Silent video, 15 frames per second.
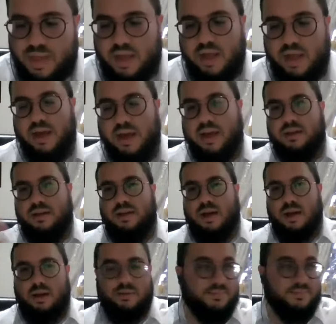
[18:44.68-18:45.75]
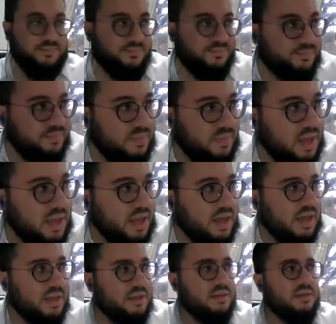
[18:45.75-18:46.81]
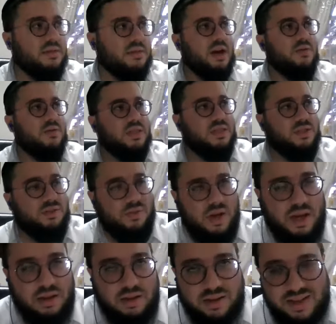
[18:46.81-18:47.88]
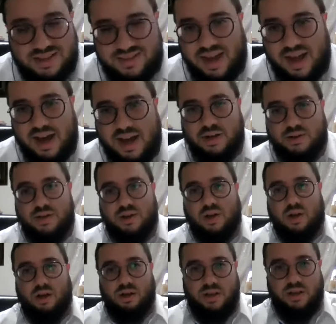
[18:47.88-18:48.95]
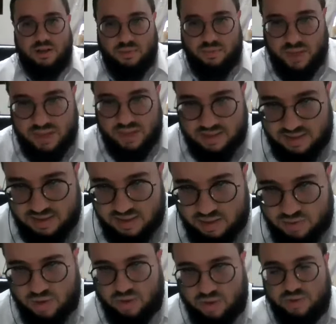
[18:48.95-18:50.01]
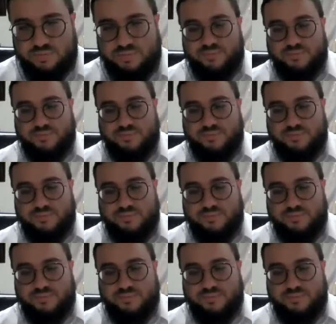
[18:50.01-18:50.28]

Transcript: And um, and Eretz Yisrael is higher than all the other places in the world.